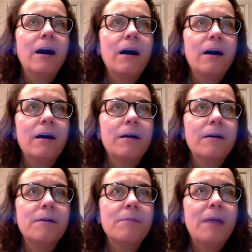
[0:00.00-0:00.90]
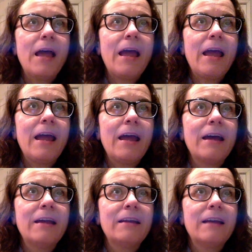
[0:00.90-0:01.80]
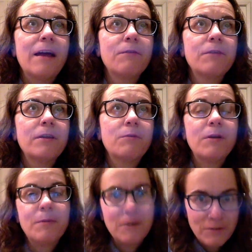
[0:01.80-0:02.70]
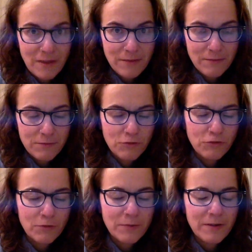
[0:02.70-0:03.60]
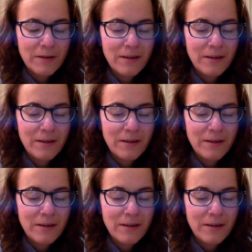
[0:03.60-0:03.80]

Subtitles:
And I really want to be able to do that in the future, but